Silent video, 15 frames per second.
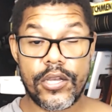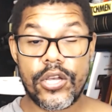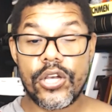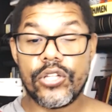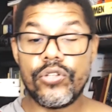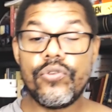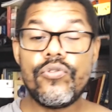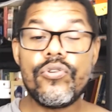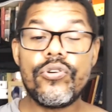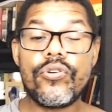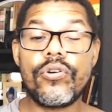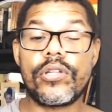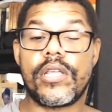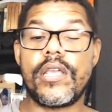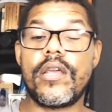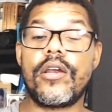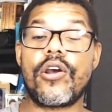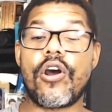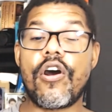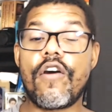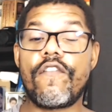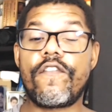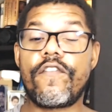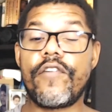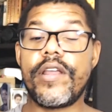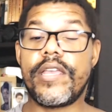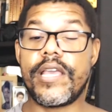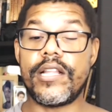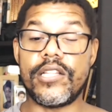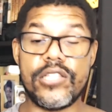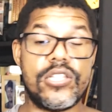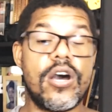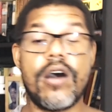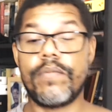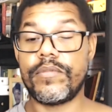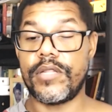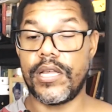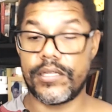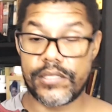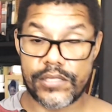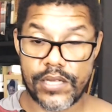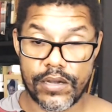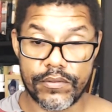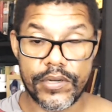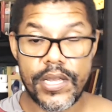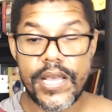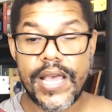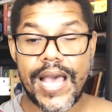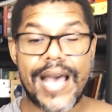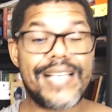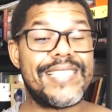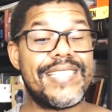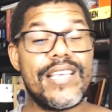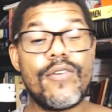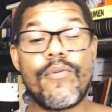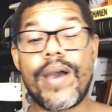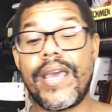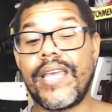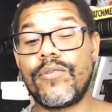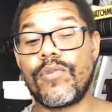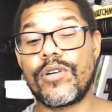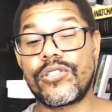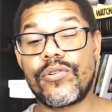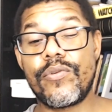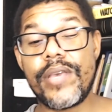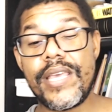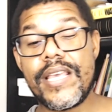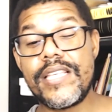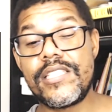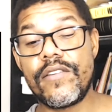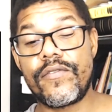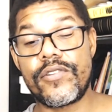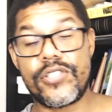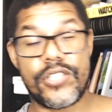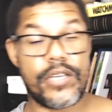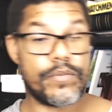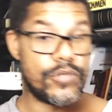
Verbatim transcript: Do you not hear how freaking dumb that sounds? I see why it was so easy for Jim